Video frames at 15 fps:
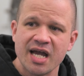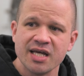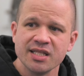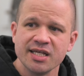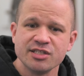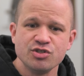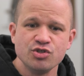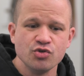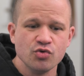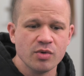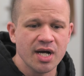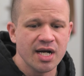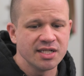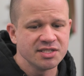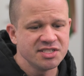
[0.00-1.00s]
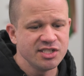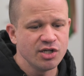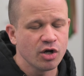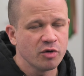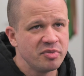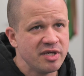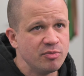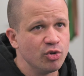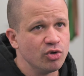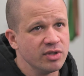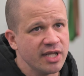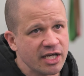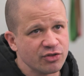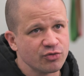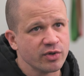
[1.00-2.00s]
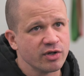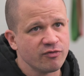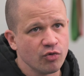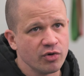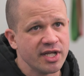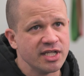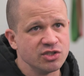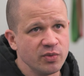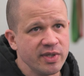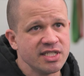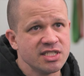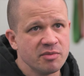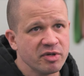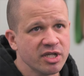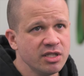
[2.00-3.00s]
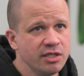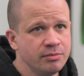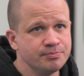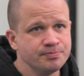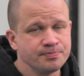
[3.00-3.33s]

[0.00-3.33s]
I like to see our people like 3 or 4 days a week, typically.